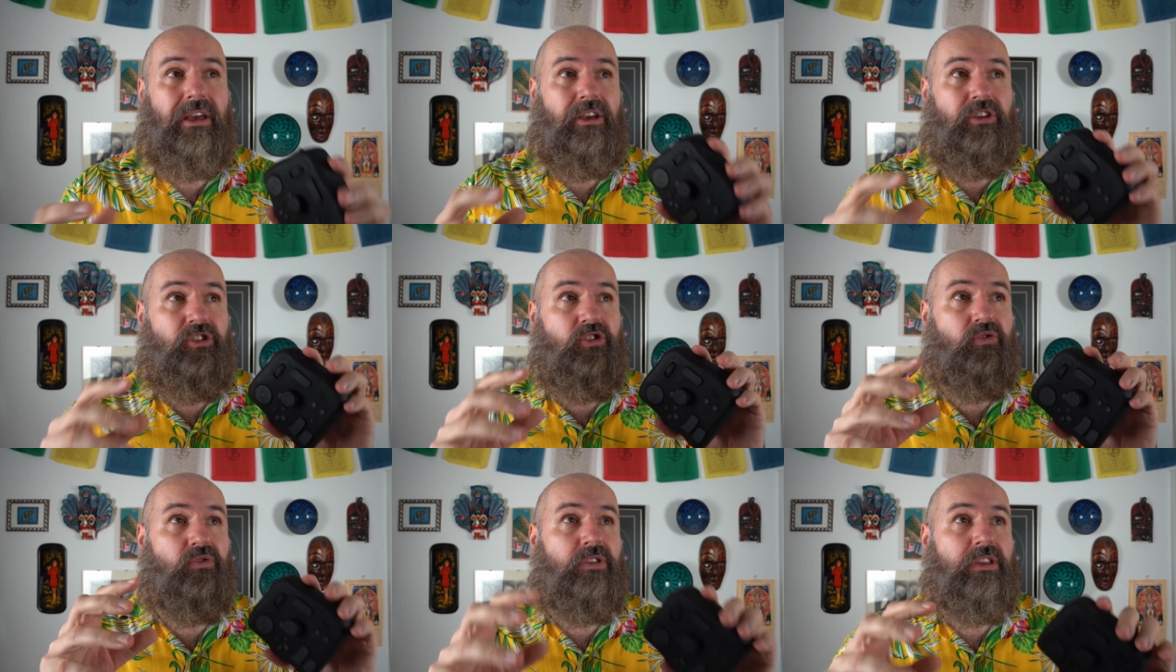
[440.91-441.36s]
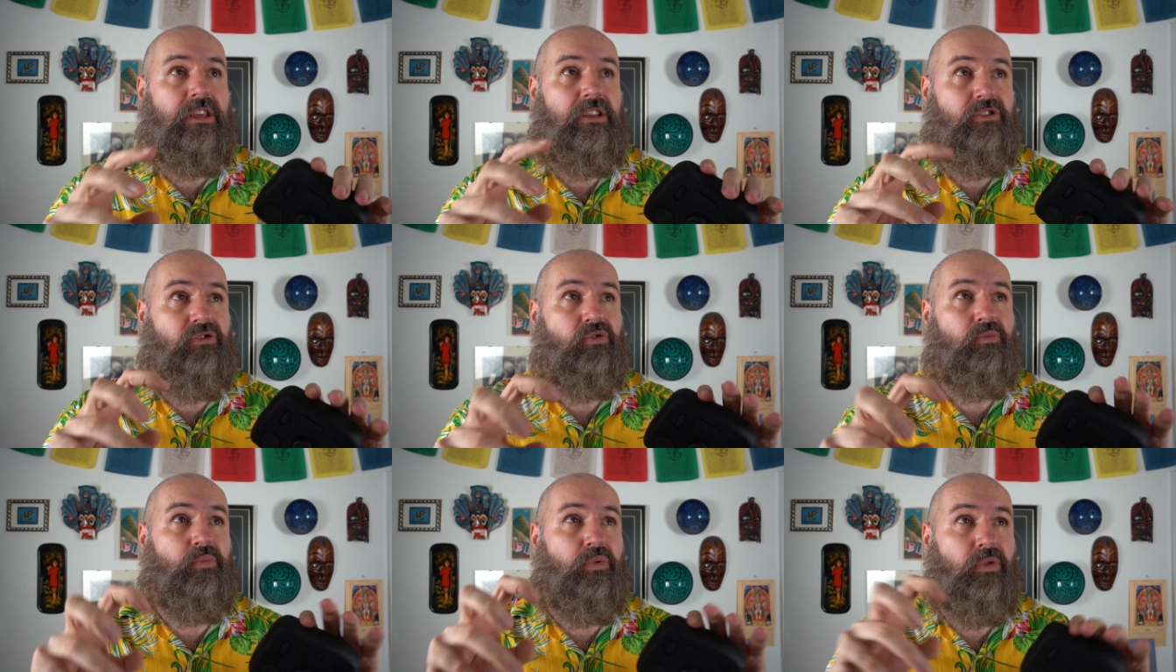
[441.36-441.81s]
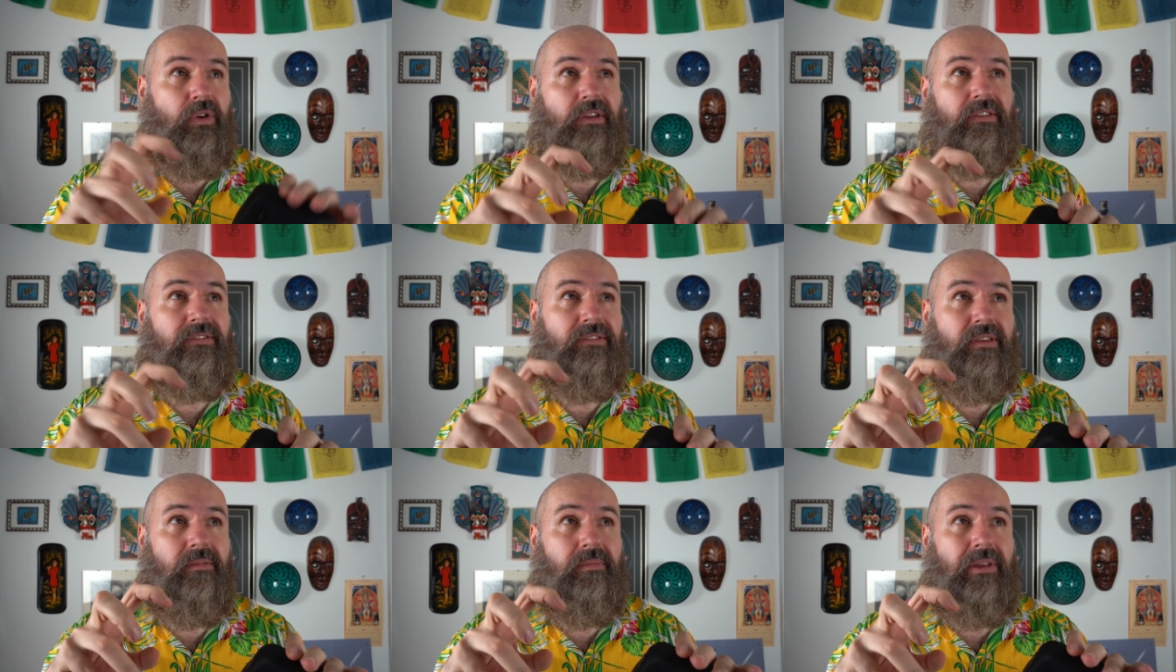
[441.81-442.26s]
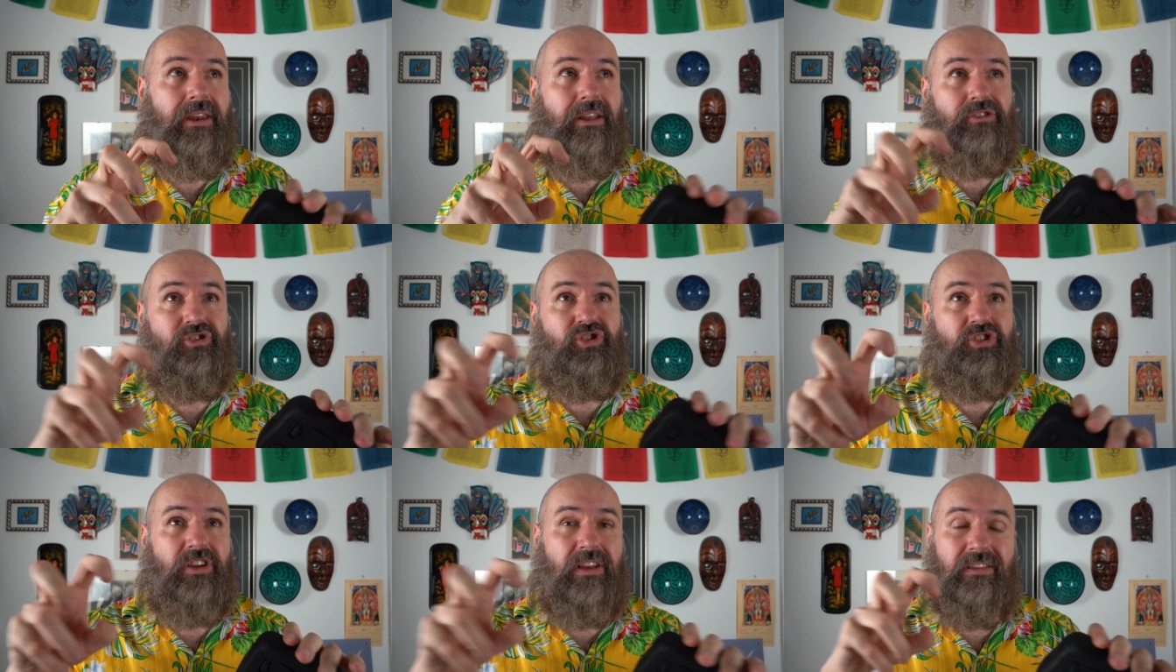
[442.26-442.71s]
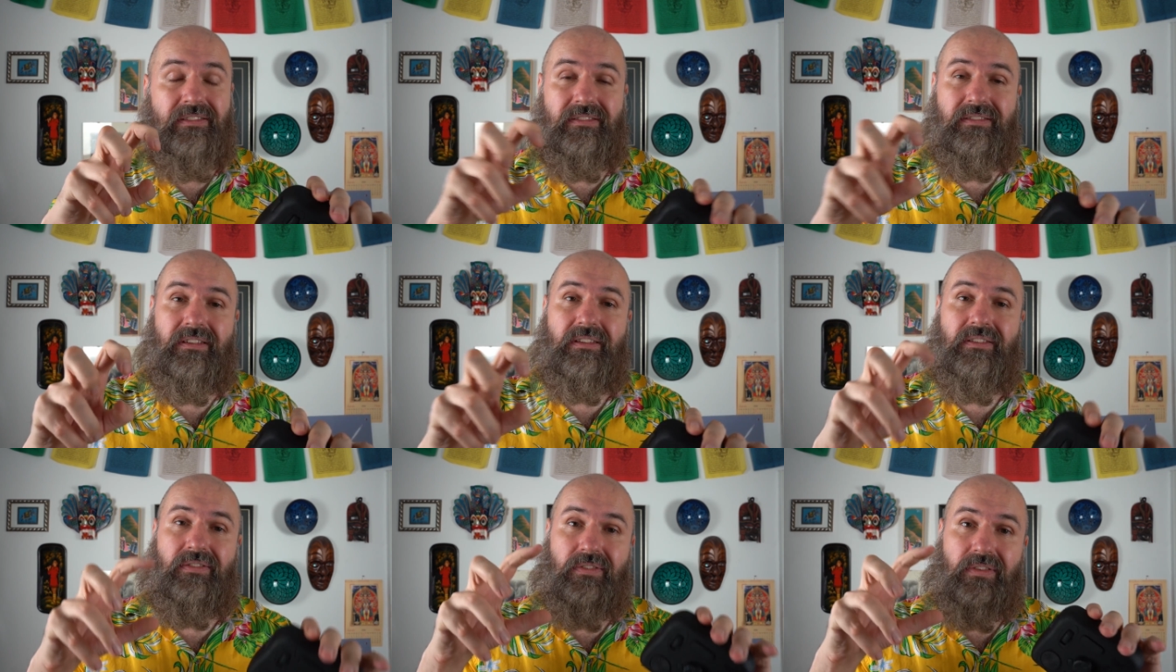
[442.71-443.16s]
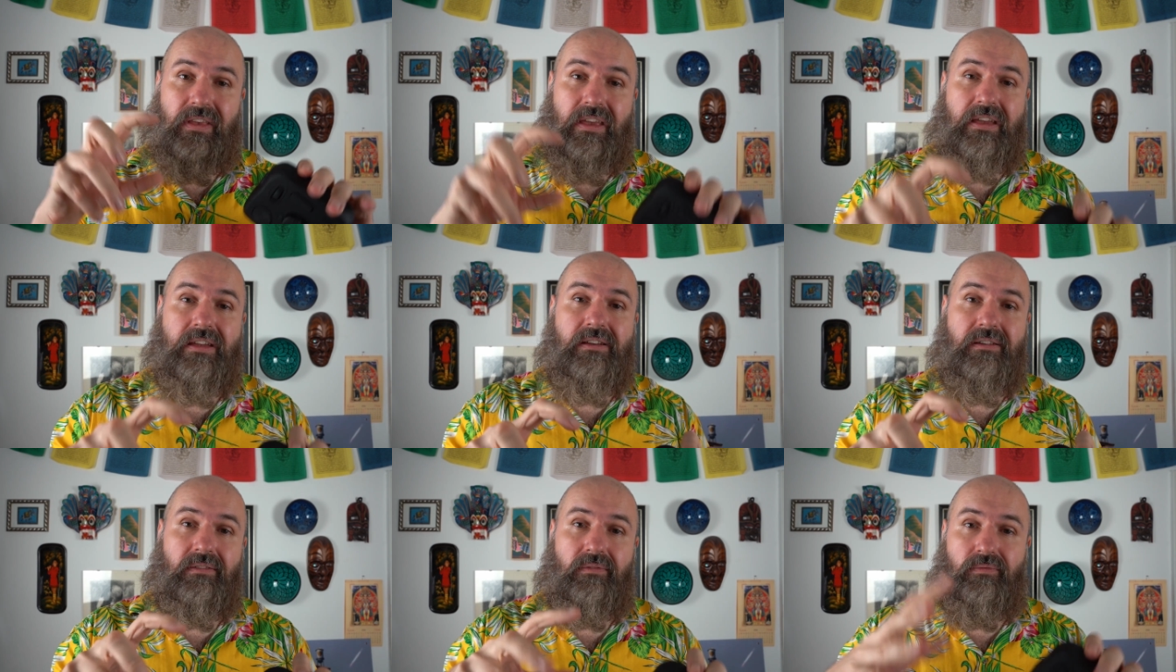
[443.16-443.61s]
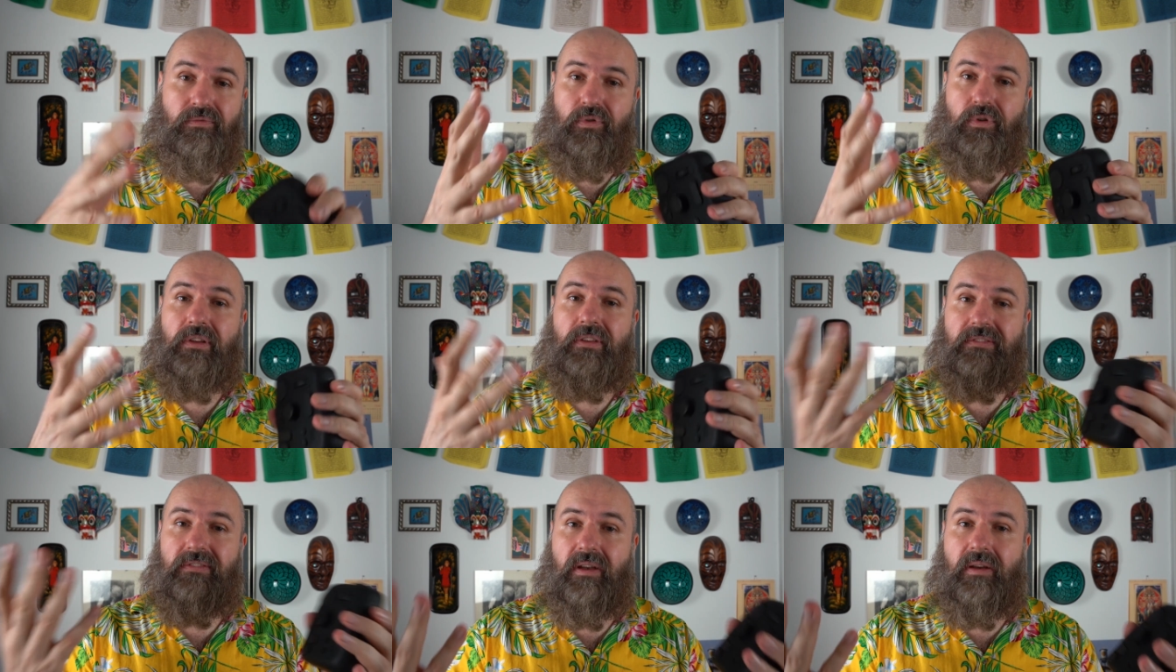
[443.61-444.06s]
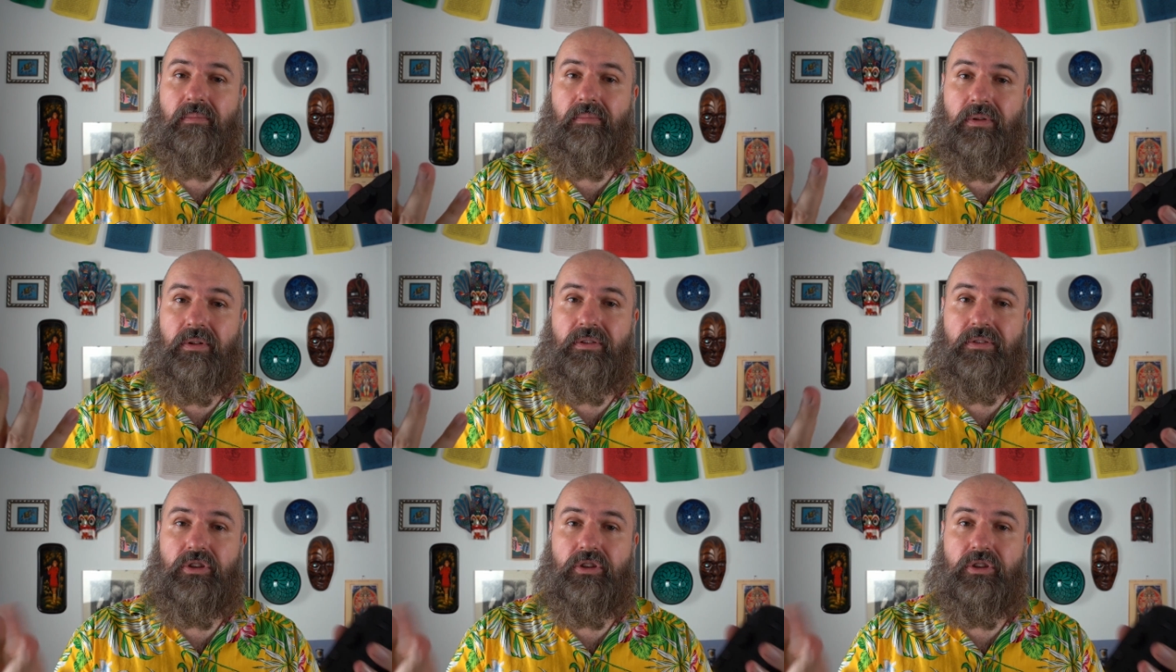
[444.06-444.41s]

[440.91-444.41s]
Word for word: you need to press them and adjust the thing, for example,